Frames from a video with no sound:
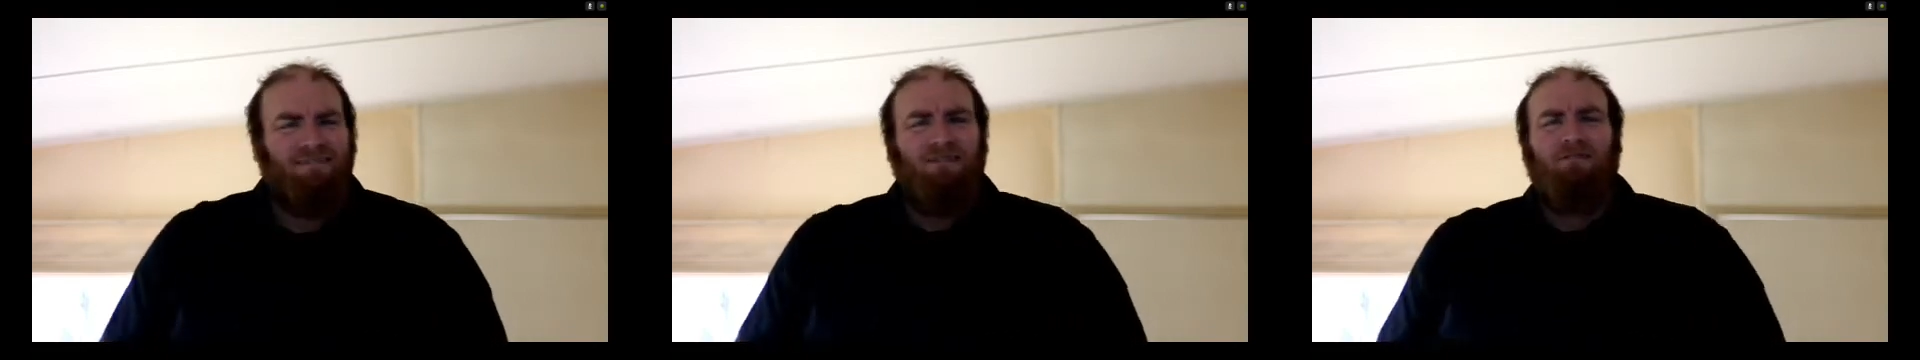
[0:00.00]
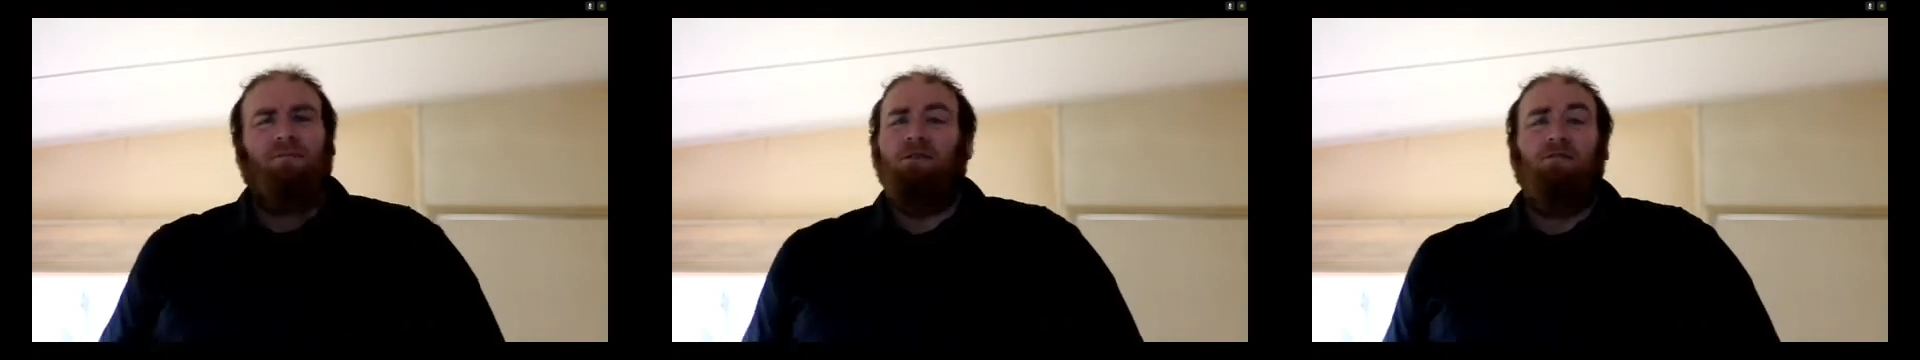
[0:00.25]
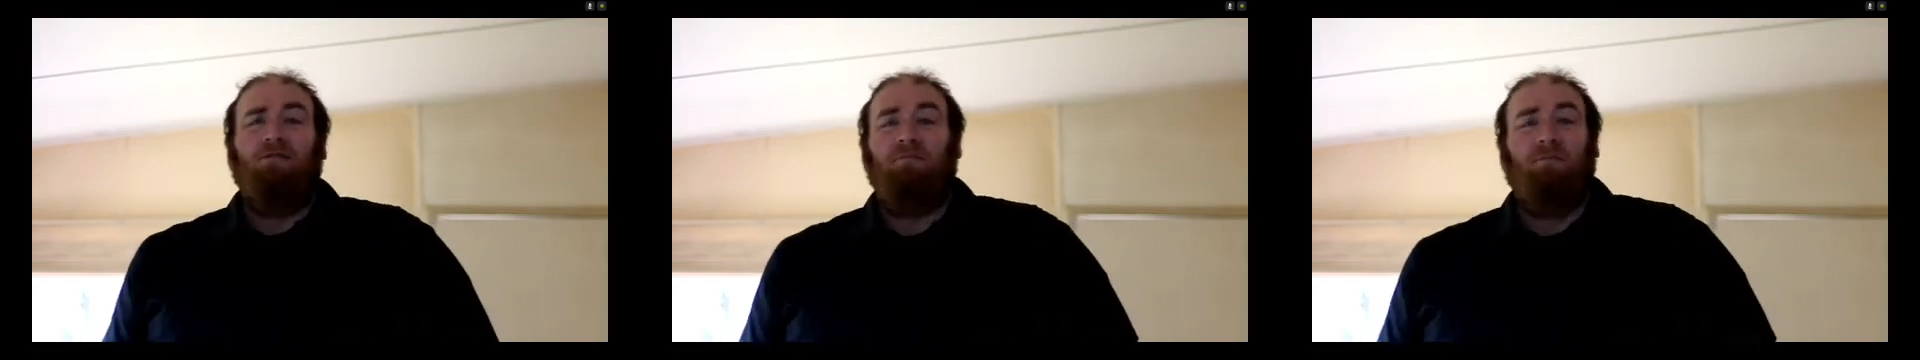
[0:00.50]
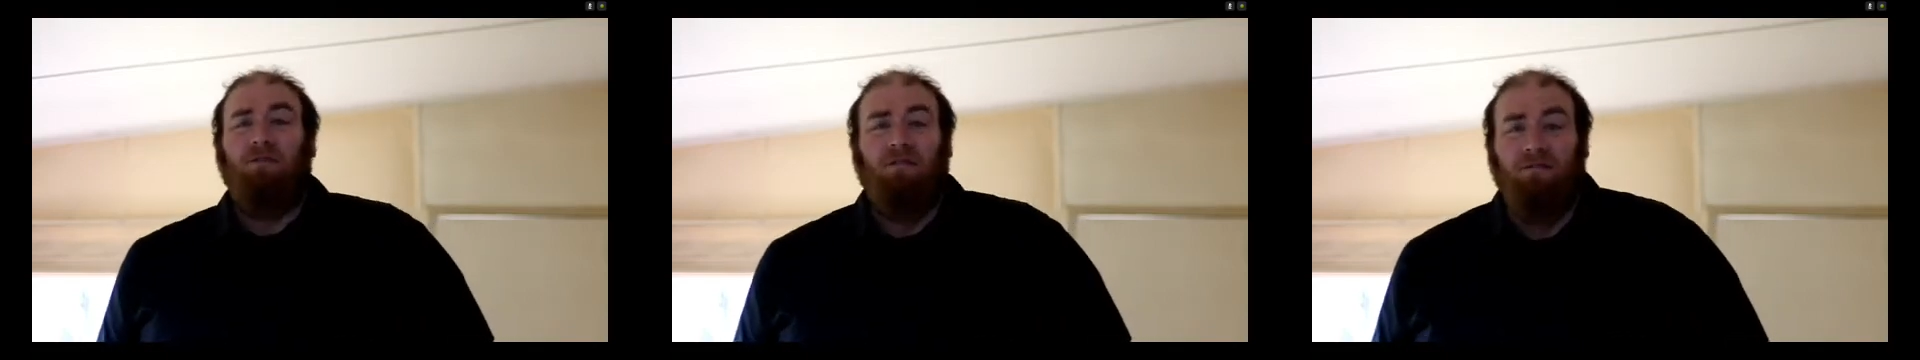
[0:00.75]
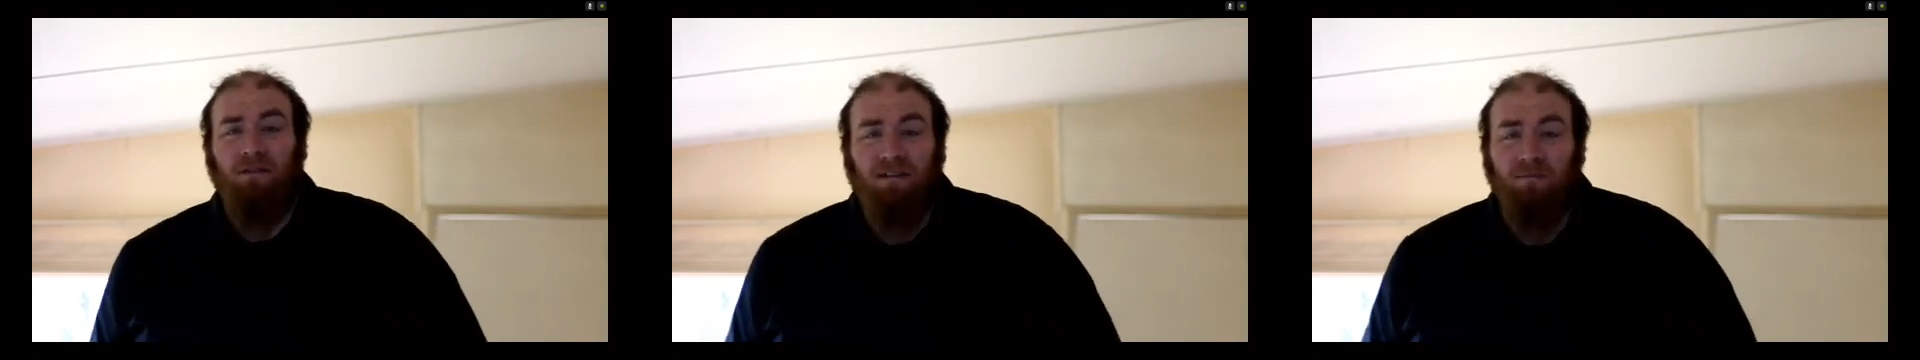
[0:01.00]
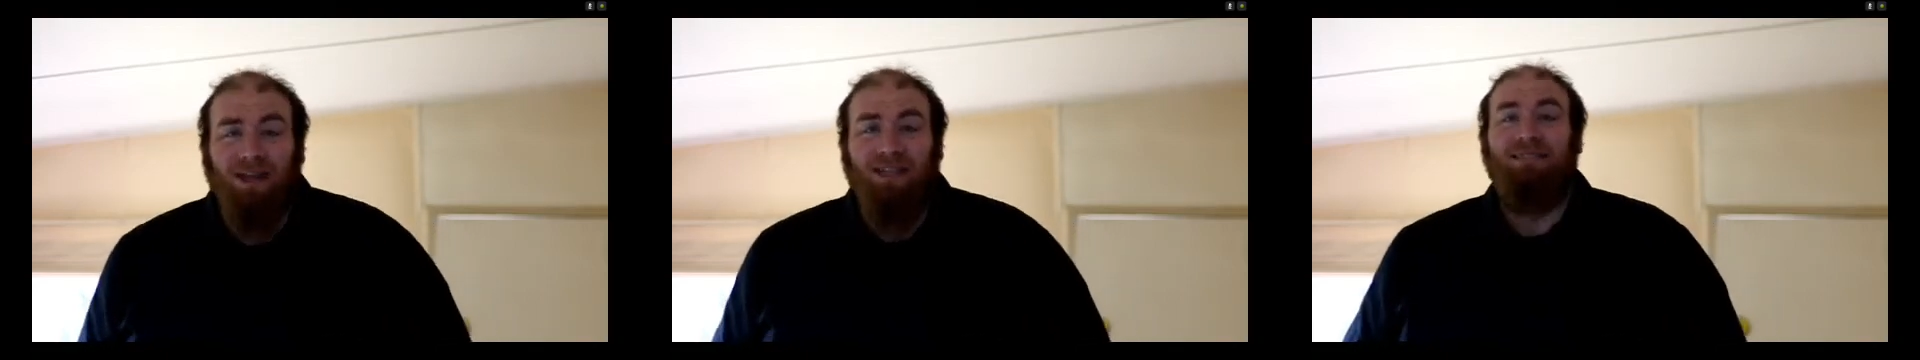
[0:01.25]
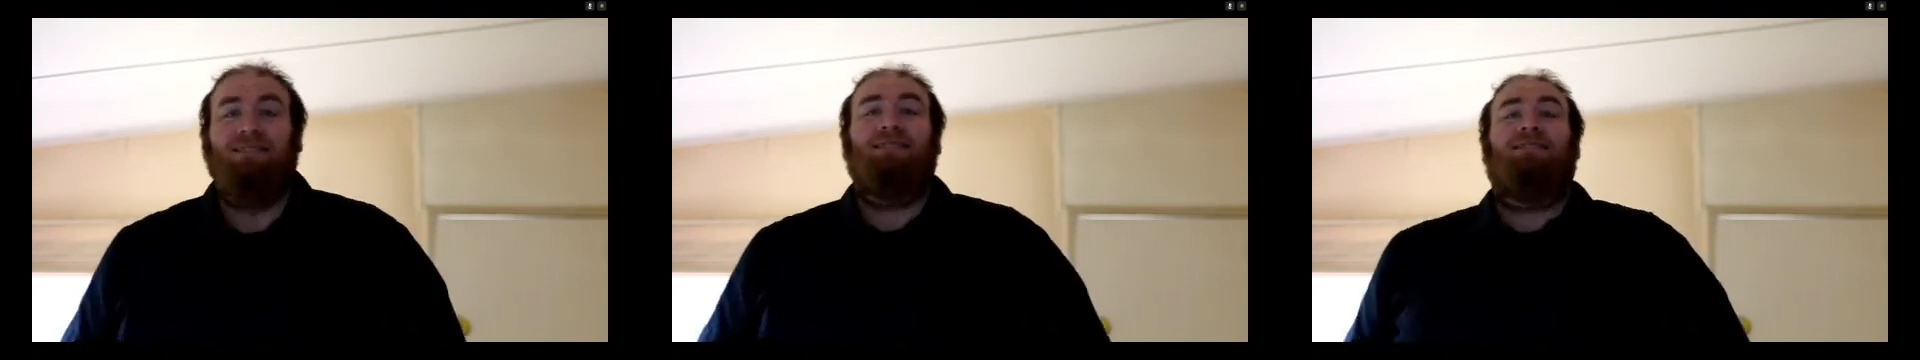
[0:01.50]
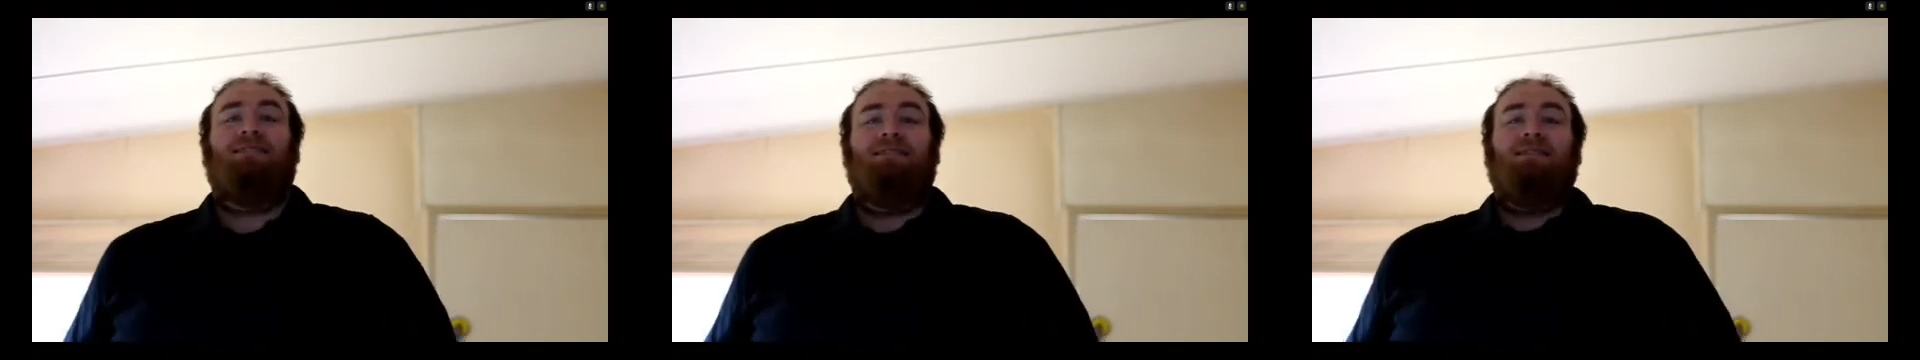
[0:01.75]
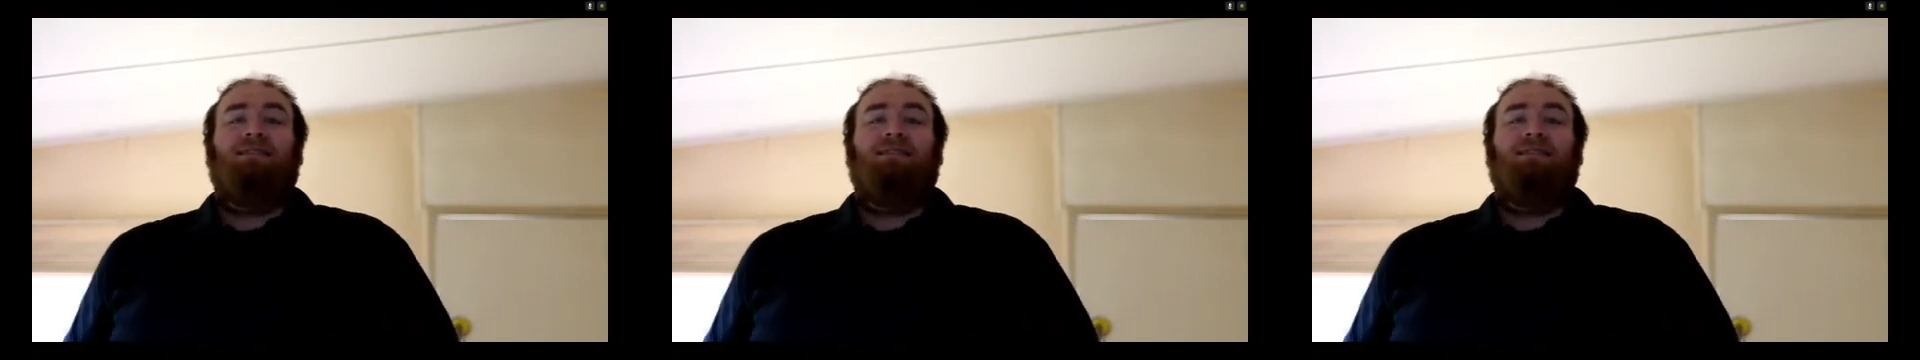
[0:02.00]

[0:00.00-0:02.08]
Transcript: that is not someone who supports free speech.